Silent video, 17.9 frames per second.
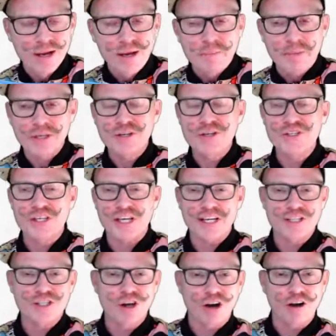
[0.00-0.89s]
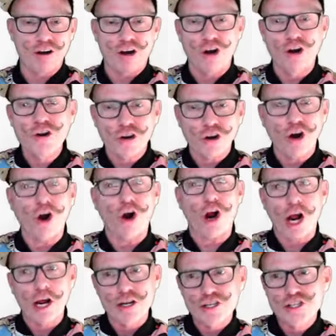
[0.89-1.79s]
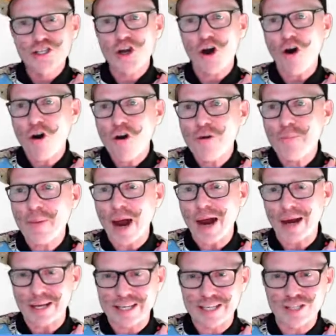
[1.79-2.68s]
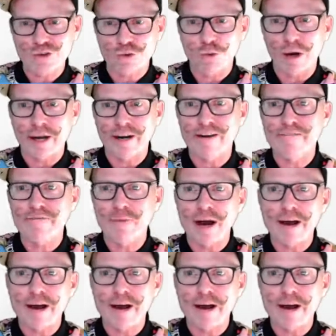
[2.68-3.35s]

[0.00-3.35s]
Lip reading: because October is one of my